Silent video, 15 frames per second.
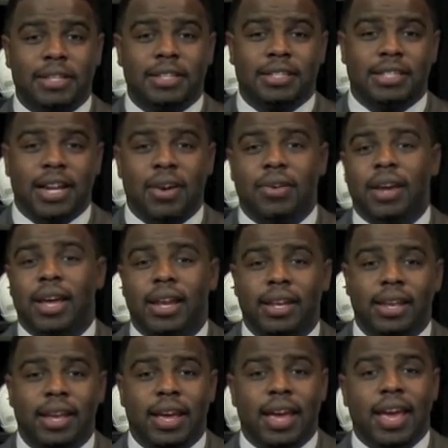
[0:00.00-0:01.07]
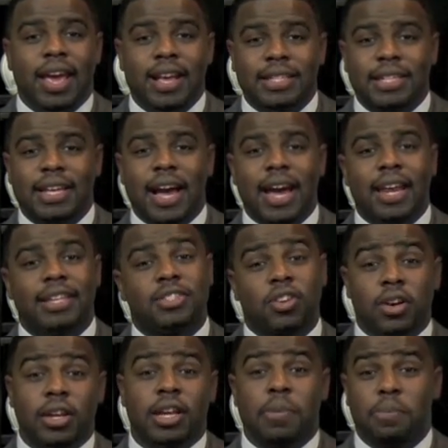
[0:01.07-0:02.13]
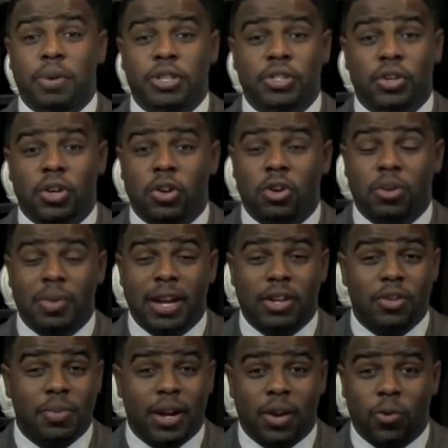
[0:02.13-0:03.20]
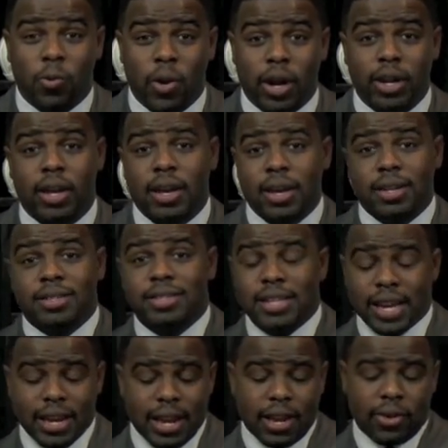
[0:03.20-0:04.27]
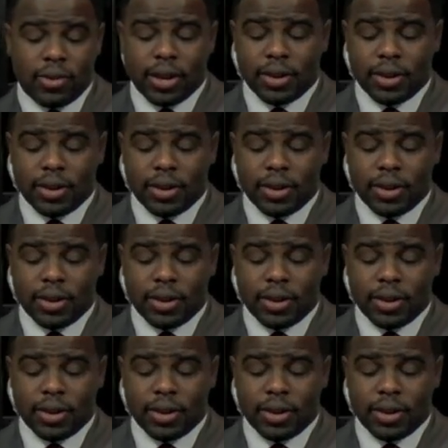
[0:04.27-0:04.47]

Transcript: because Jared Allen is a guy that's going to get pressure on the quarterback no matter what. San Diego